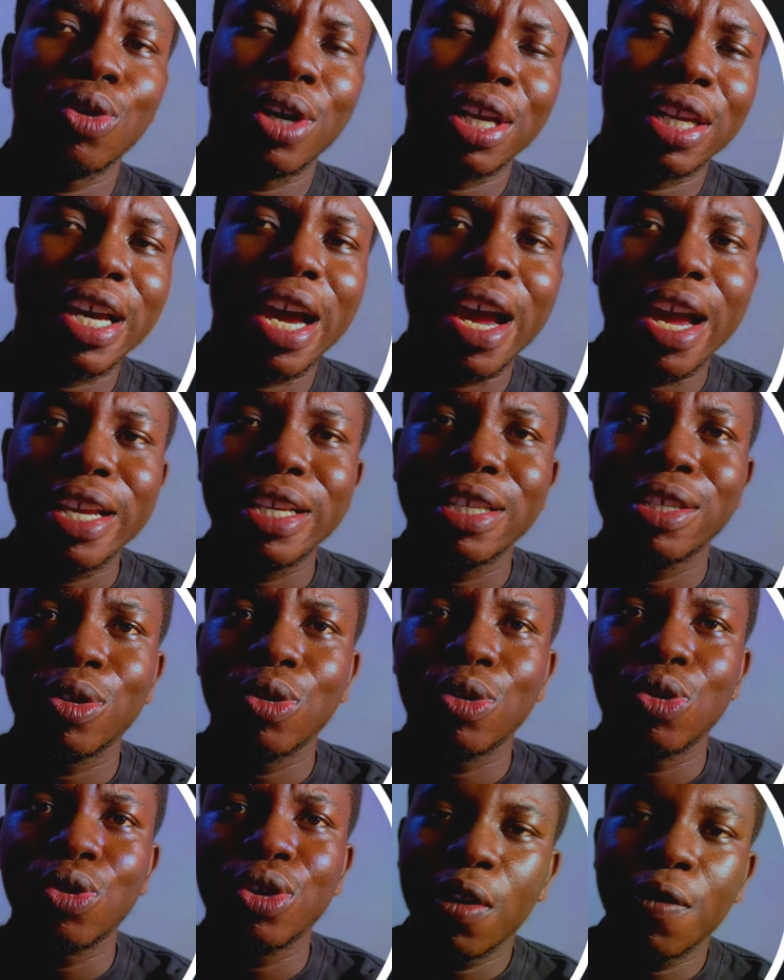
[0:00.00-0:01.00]
a nice
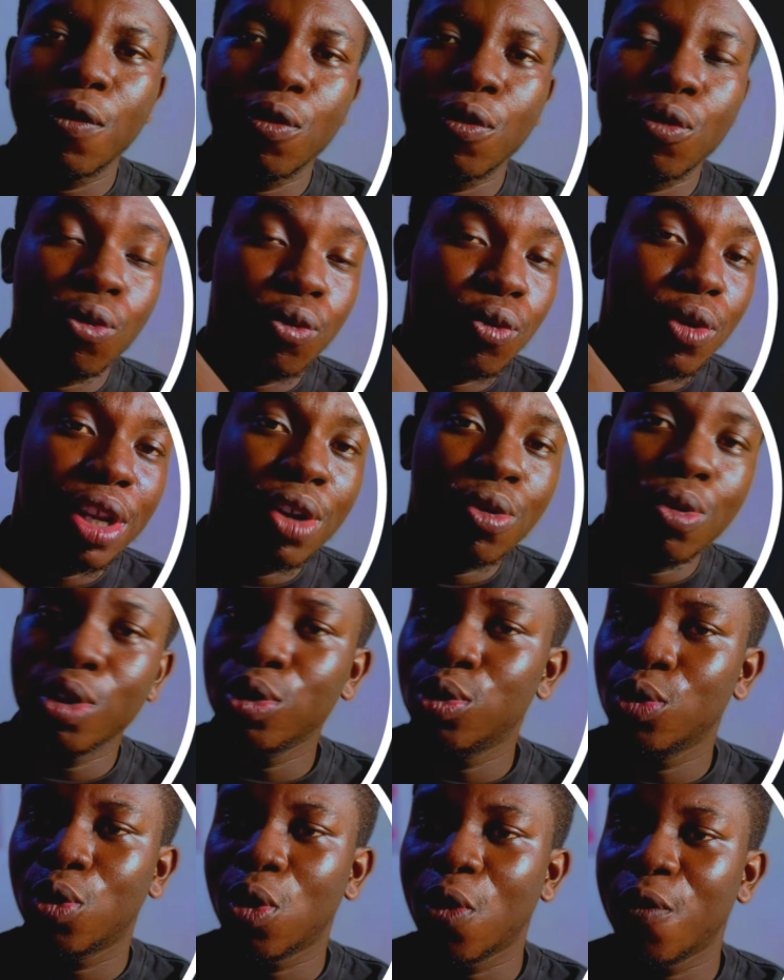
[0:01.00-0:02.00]
look if you really
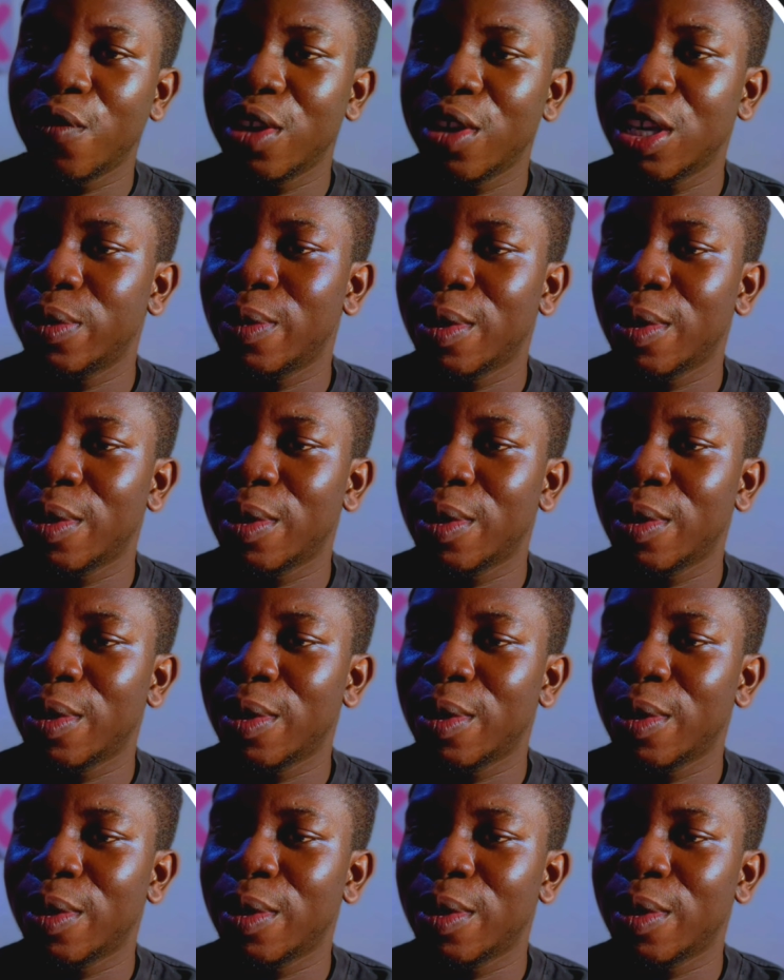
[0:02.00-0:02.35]
want to convince